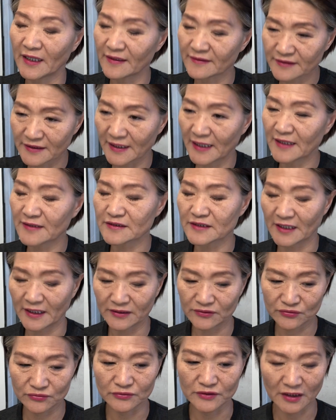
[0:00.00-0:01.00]
and that I
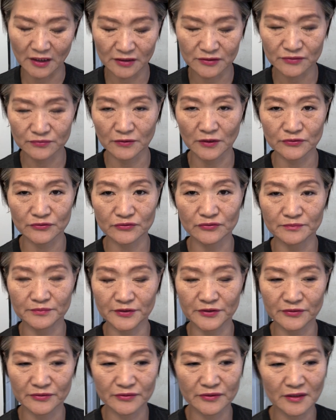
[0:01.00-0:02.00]
do not want to
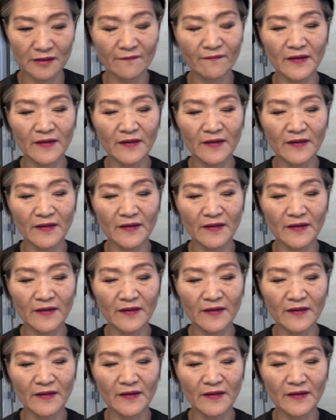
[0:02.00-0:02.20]
build.